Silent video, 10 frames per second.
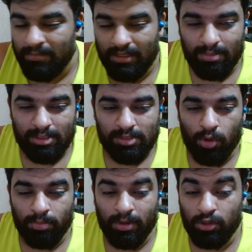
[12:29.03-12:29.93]
They missed
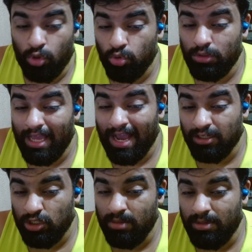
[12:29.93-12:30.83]
Pogba. You know who they
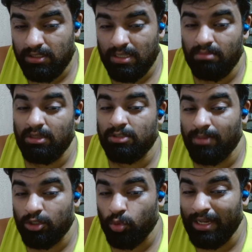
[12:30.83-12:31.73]
actually missed? They missed
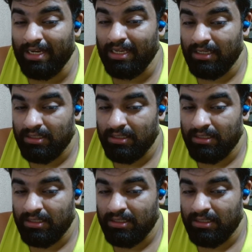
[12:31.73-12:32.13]
Matuidi.